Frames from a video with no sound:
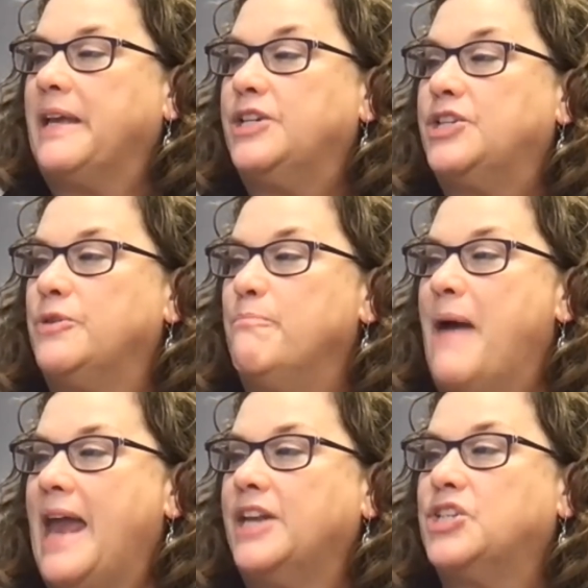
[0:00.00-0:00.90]
into
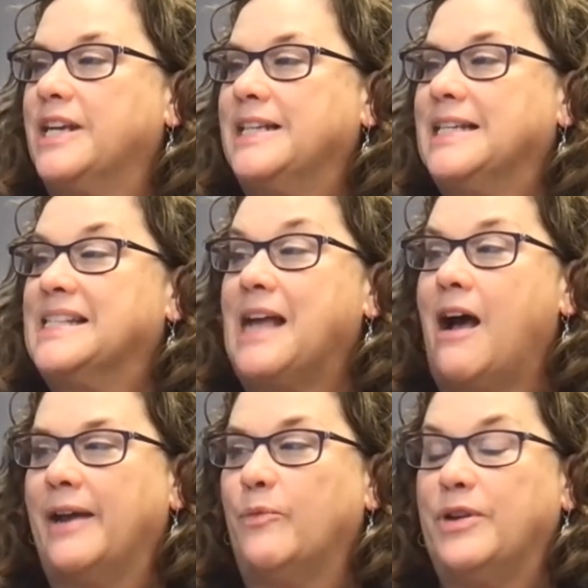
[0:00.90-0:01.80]
managing
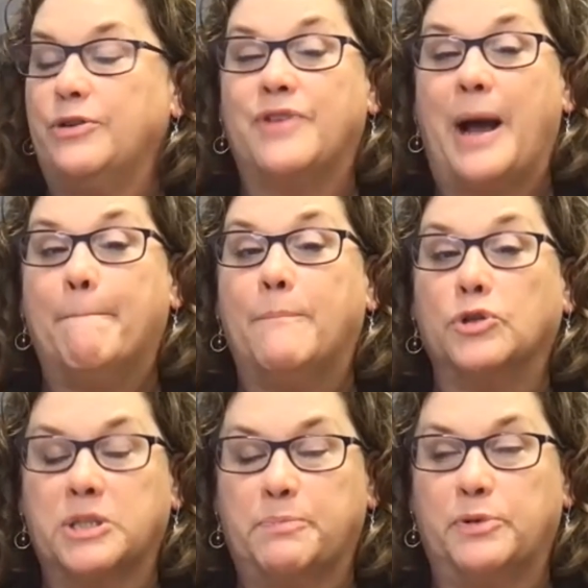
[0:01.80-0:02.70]
design when you've got
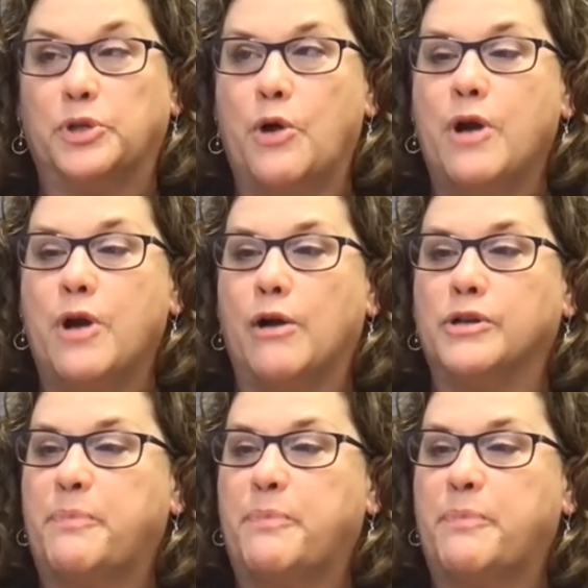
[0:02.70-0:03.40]
multiple logos.